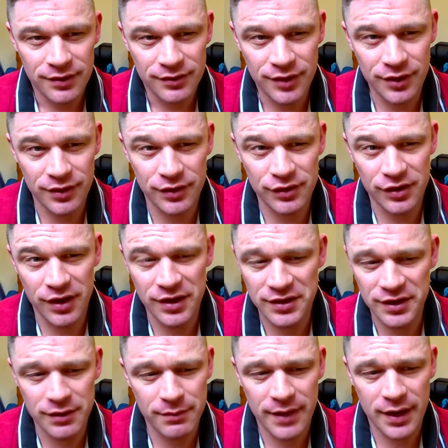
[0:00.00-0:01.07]
that it
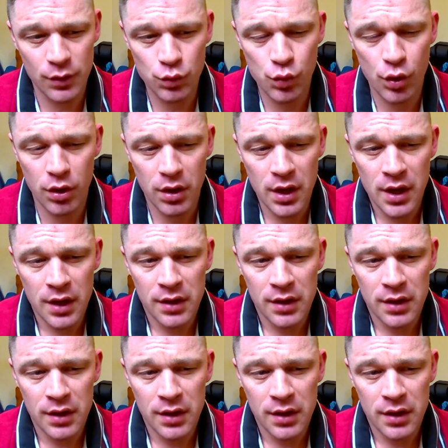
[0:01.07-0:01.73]
didn't matter what